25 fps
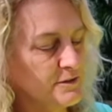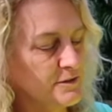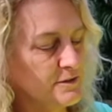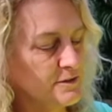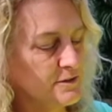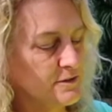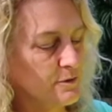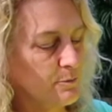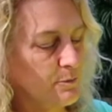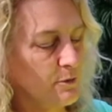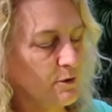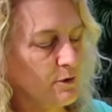is
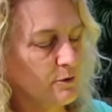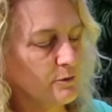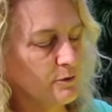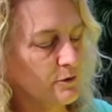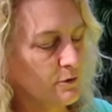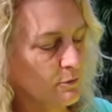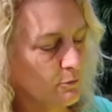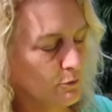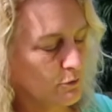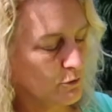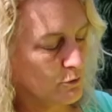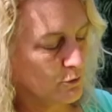the part
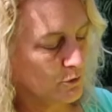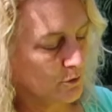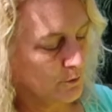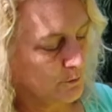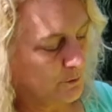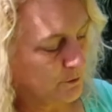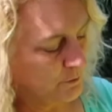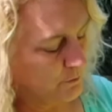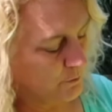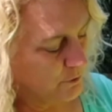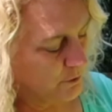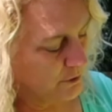that we're going to
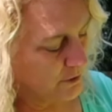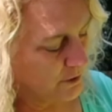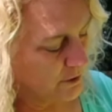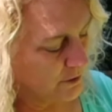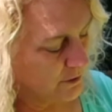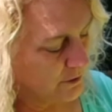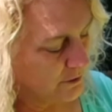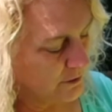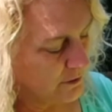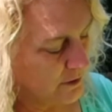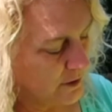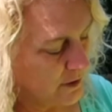be working
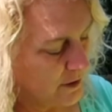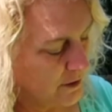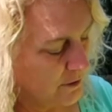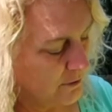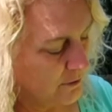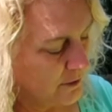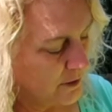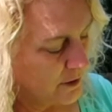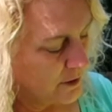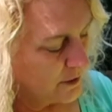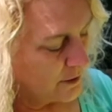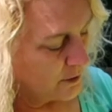on now,
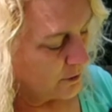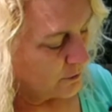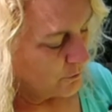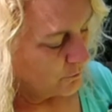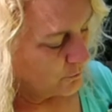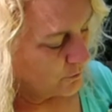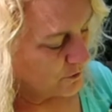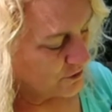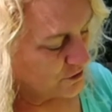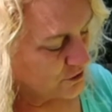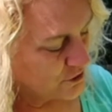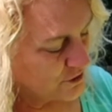
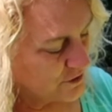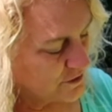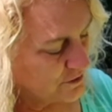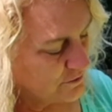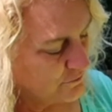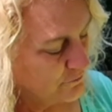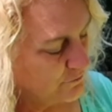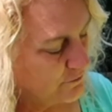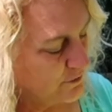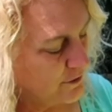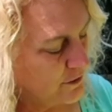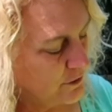which is
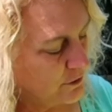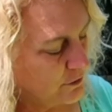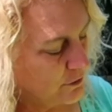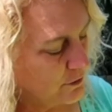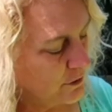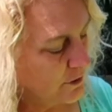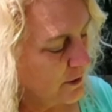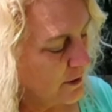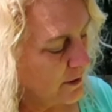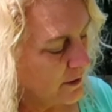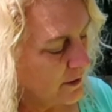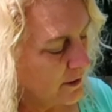
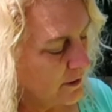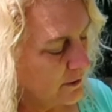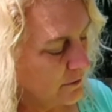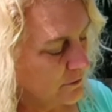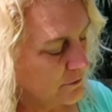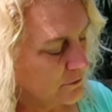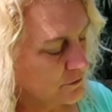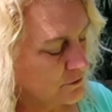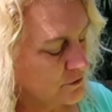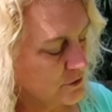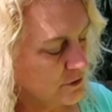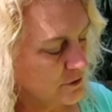figuring
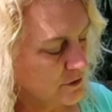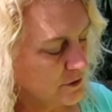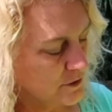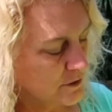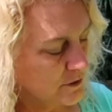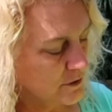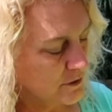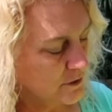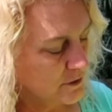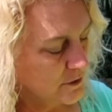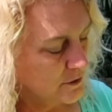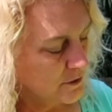out
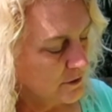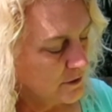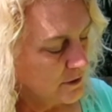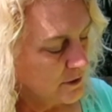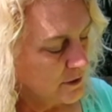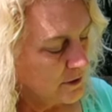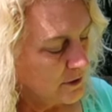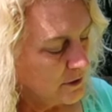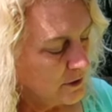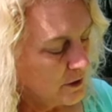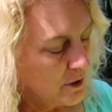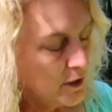
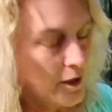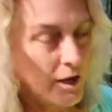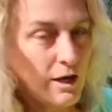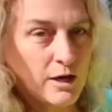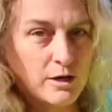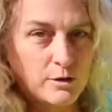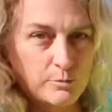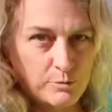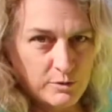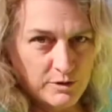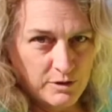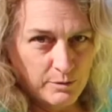how
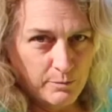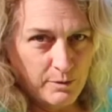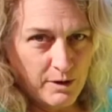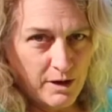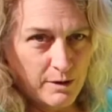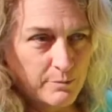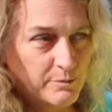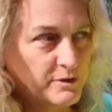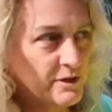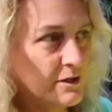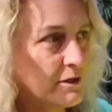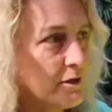to put the
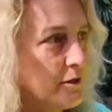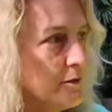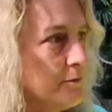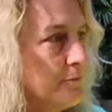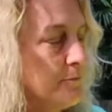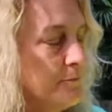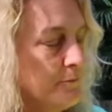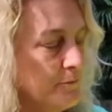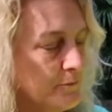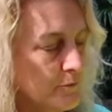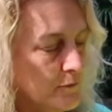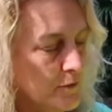bobbin in
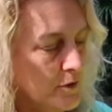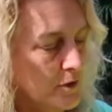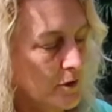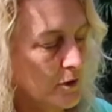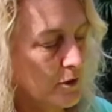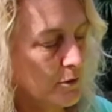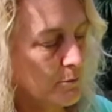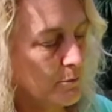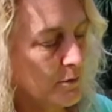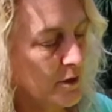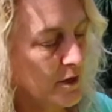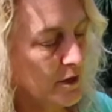
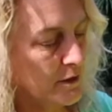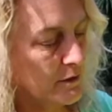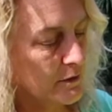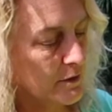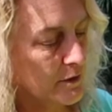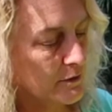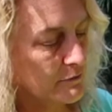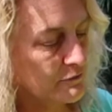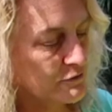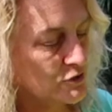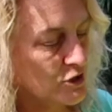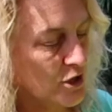on my
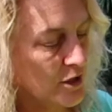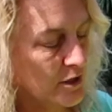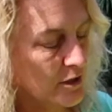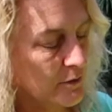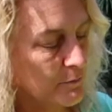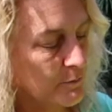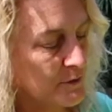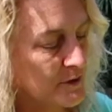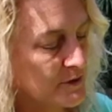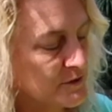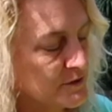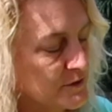life jacket,
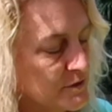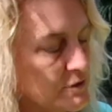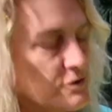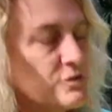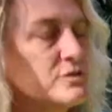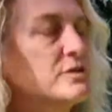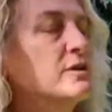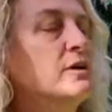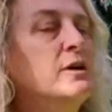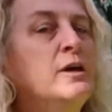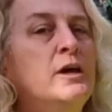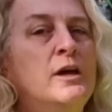because there's
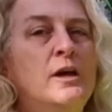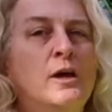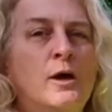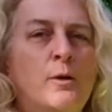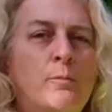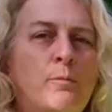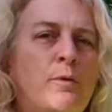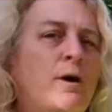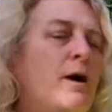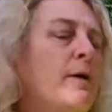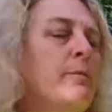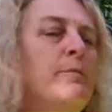a
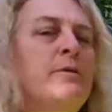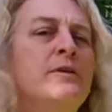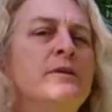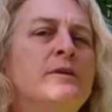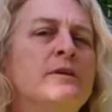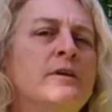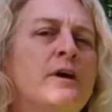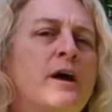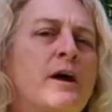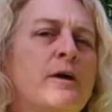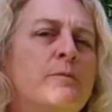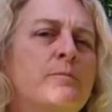bobbin.
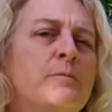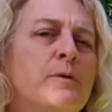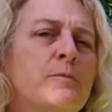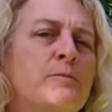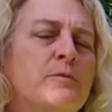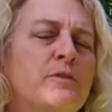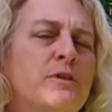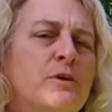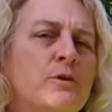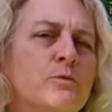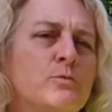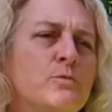I remember
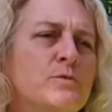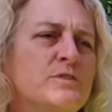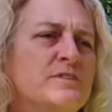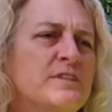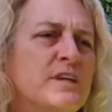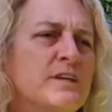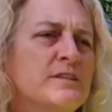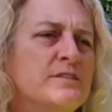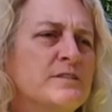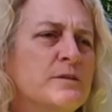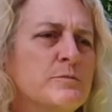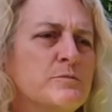the old ones
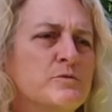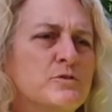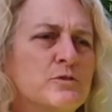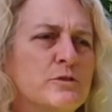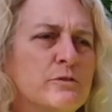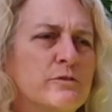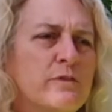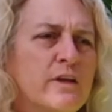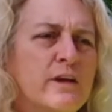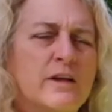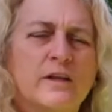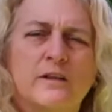had some sort
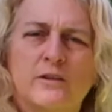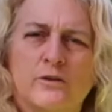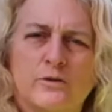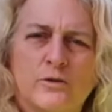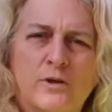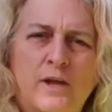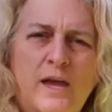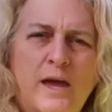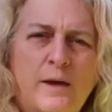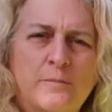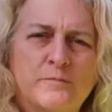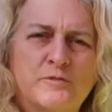of like a little
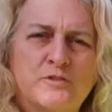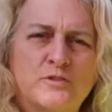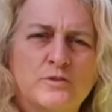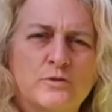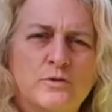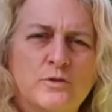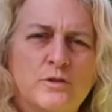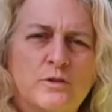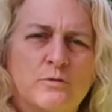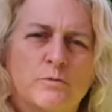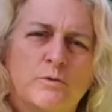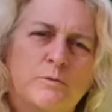capsule
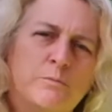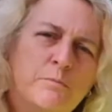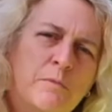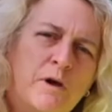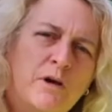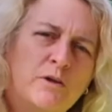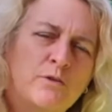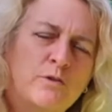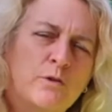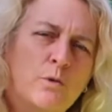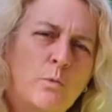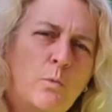that would
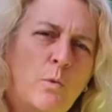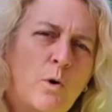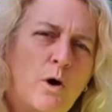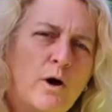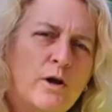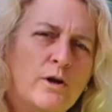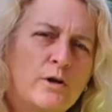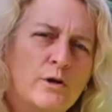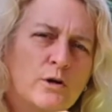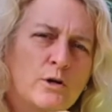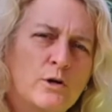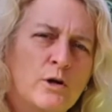melt in the
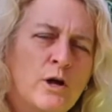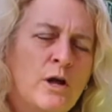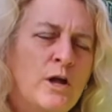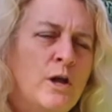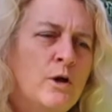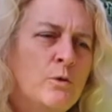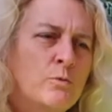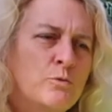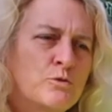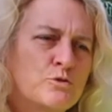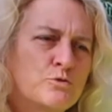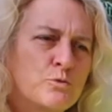water,
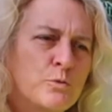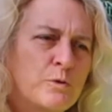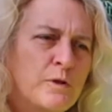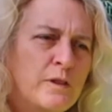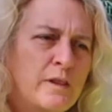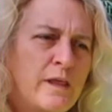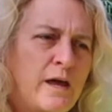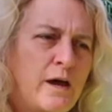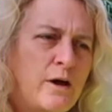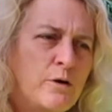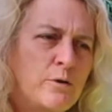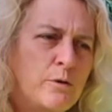which would
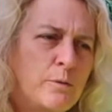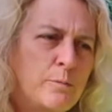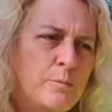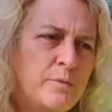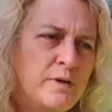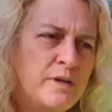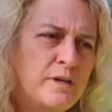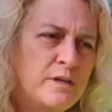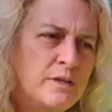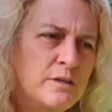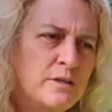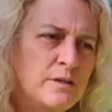allow a
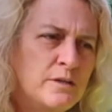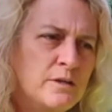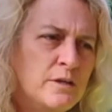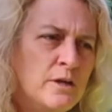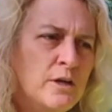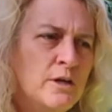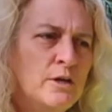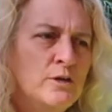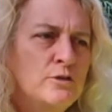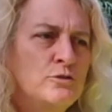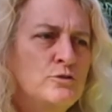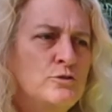pin
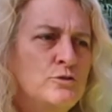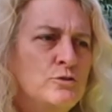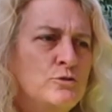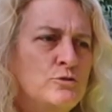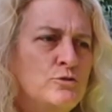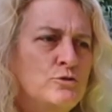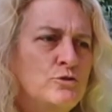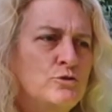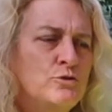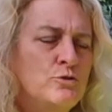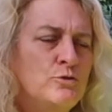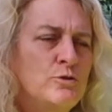to
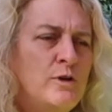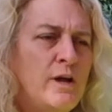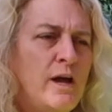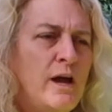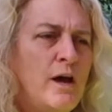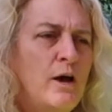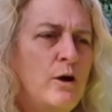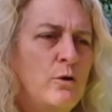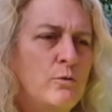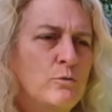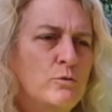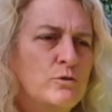shoot
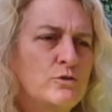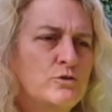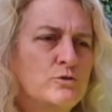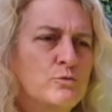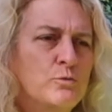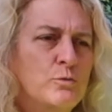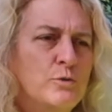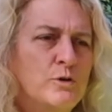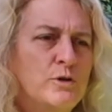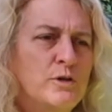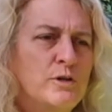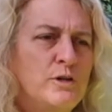out, which
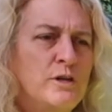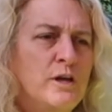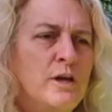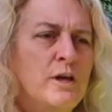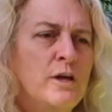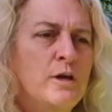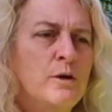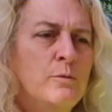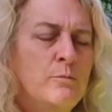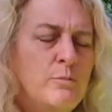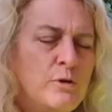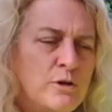would
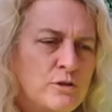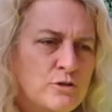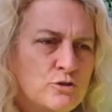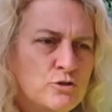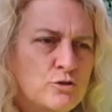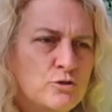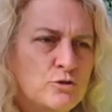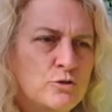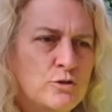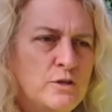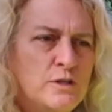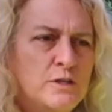
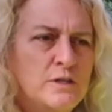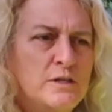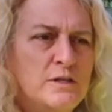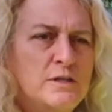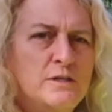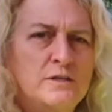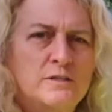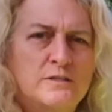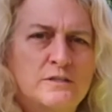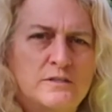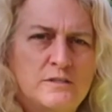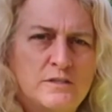puncture
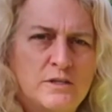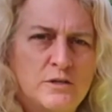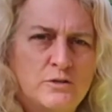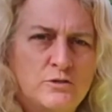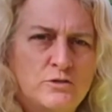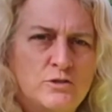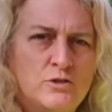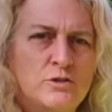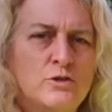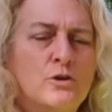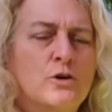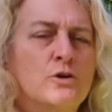the
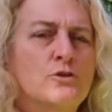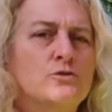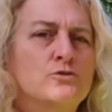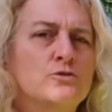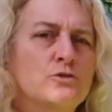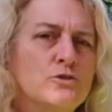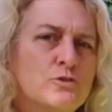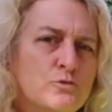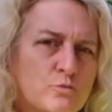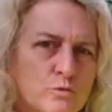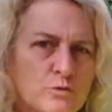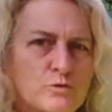CO2
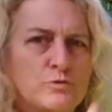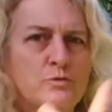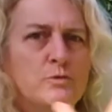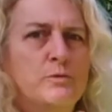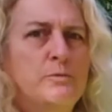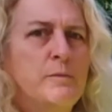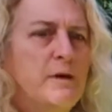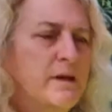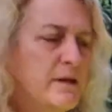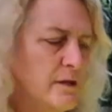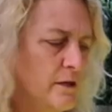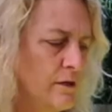cartridge, which would
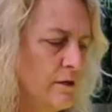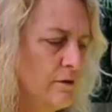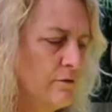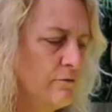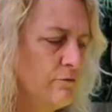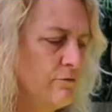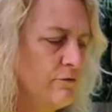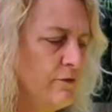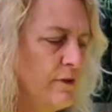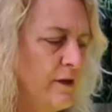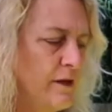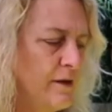make it
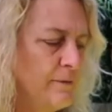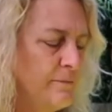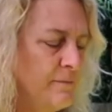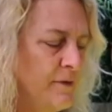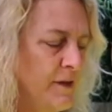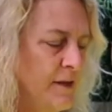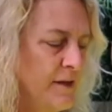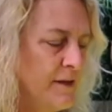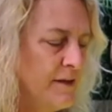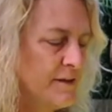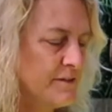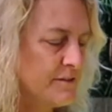inflate.
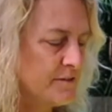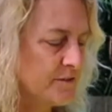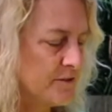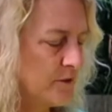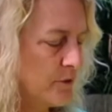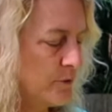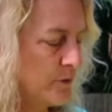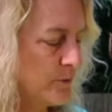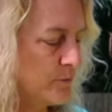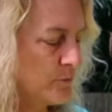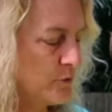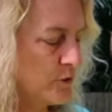
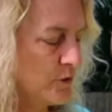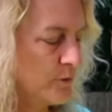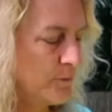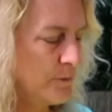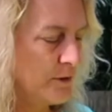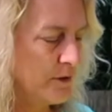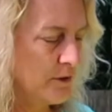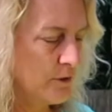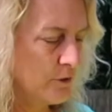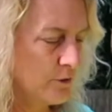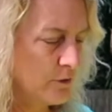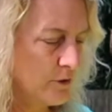So I'm going to be
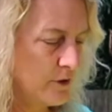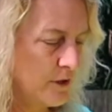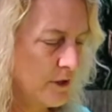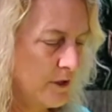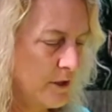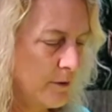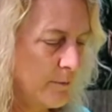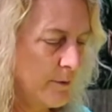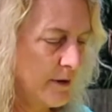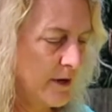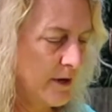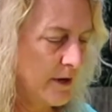learning
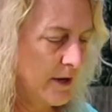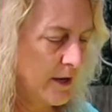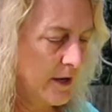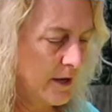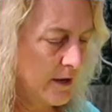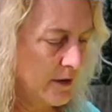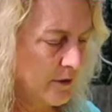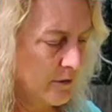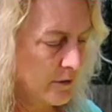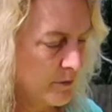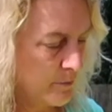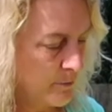about
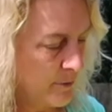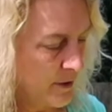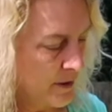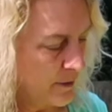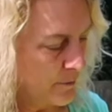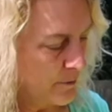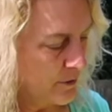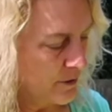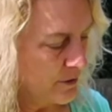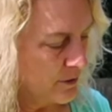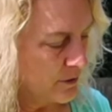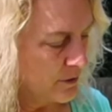how the
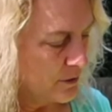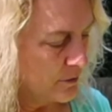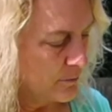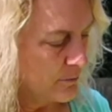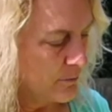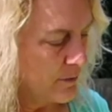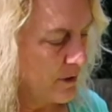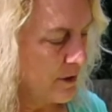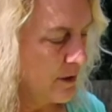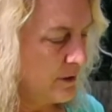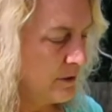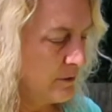bobbin on
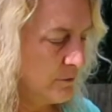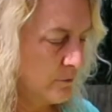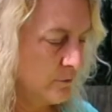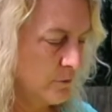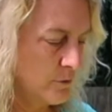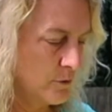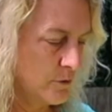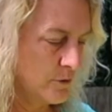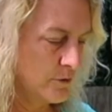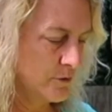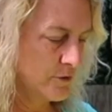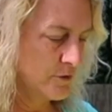mine
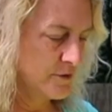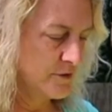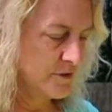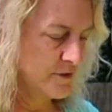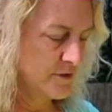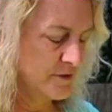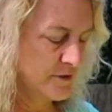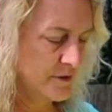works